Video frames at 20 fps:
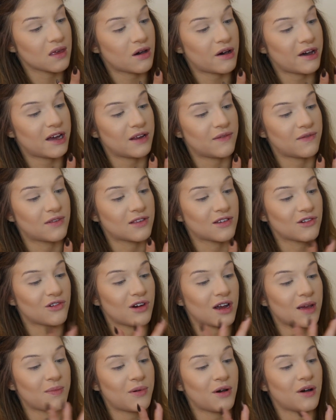kind of
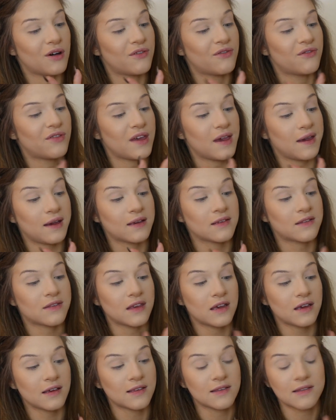scrape off the
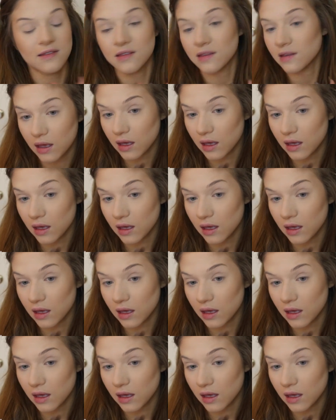excess,